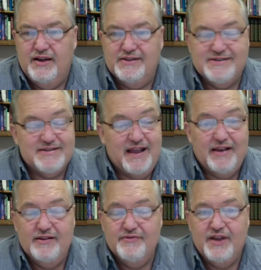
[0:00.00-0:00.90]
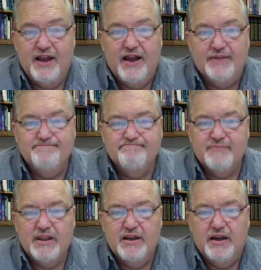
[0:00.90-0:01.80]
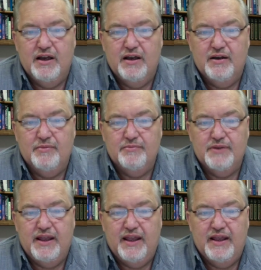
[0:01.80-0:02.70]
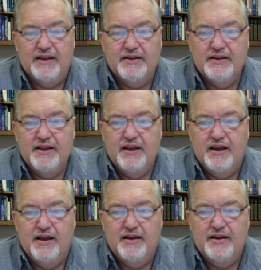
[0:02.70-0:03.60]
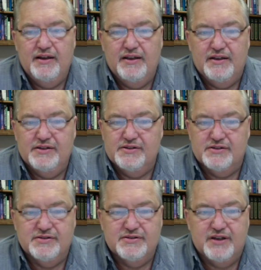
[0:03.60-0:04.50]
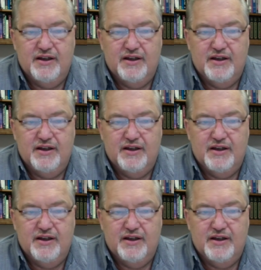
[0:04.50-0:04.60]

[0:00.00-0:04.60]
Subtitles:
says, I love God, and he just